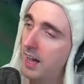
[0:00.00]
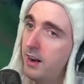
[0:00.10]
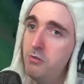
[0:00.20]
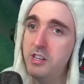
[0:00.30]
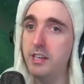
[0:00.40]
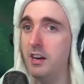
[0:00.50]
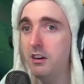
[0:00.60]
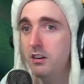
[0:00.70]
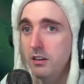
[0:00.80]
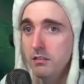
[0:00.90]
I don't really
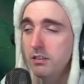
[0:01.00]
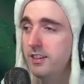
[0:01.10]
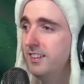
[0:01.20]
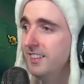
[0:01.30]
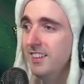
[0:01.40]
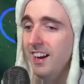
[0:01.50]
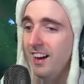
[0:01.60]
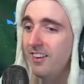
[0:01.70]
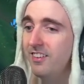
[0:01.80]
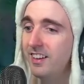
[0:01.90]
care.
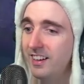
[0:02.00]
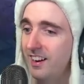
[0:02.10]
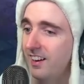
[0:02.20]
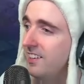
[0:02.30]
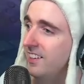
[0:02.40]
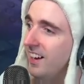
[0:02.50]
I don't really care.